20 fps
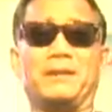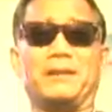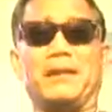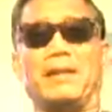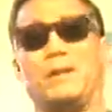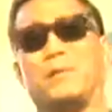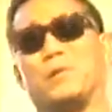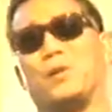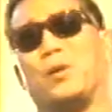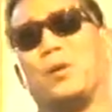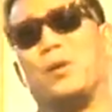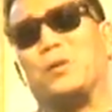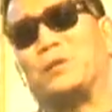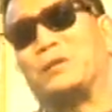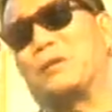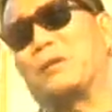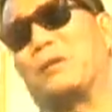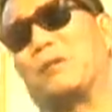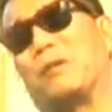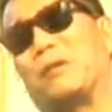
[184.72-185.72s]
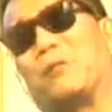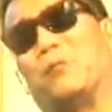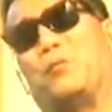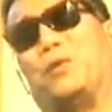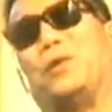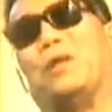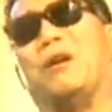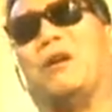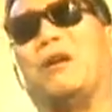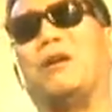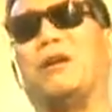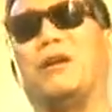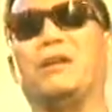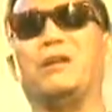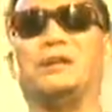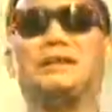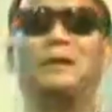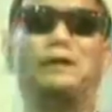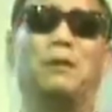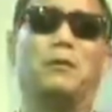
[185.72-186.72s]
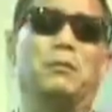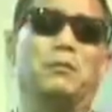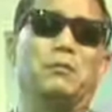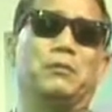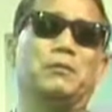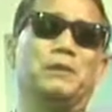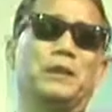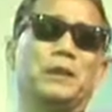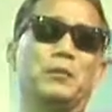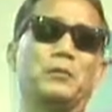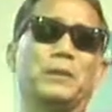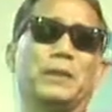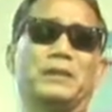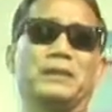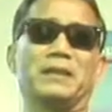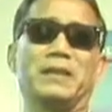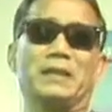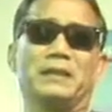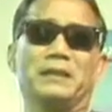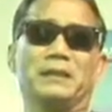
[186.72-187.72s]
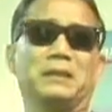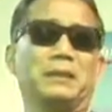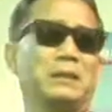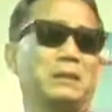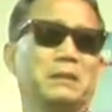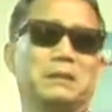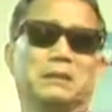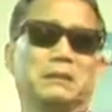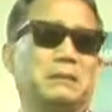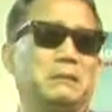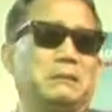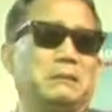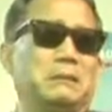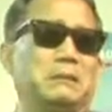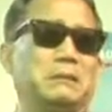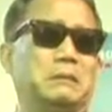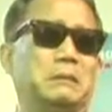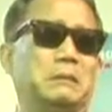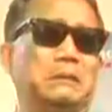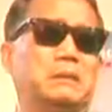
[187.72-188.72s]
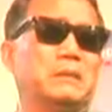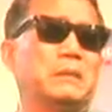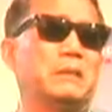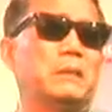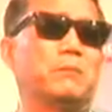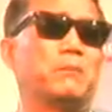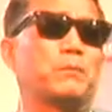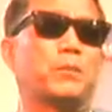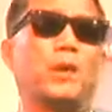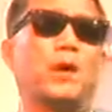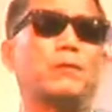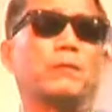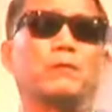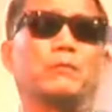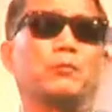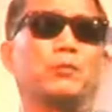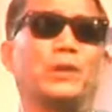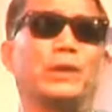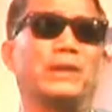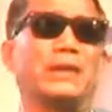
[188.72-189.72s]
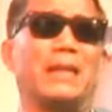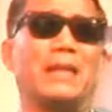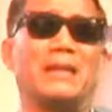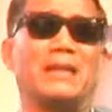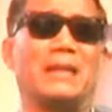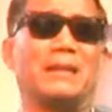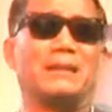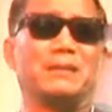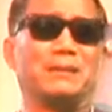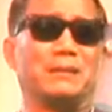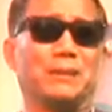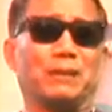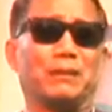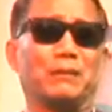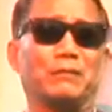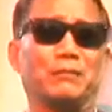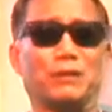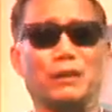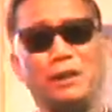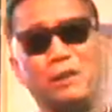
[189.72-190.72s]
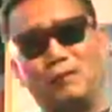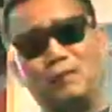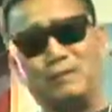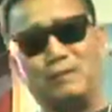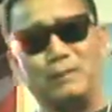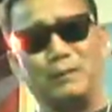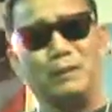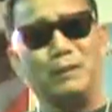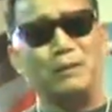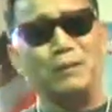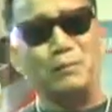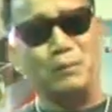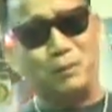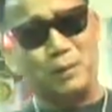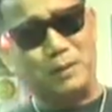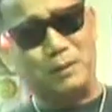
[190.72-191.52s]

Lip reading: And of course, you know, we are, you know, human, and some problem we cannot, you know, solve, you know,